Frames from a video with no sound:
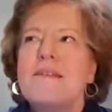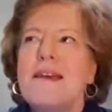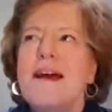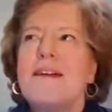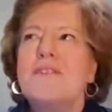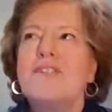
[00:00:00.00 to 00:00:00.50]

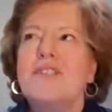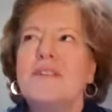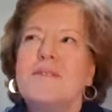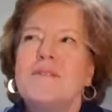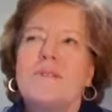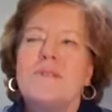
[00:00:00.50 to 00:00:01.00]
Yeah,
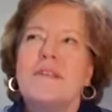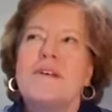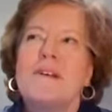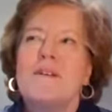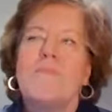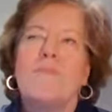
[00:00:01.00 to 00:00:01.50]
she was
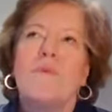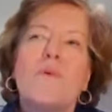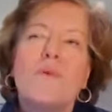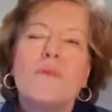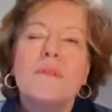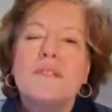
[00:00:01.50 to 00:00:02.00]
kind of
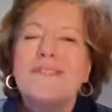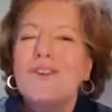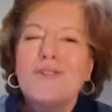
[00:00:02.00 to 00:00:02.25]
bold and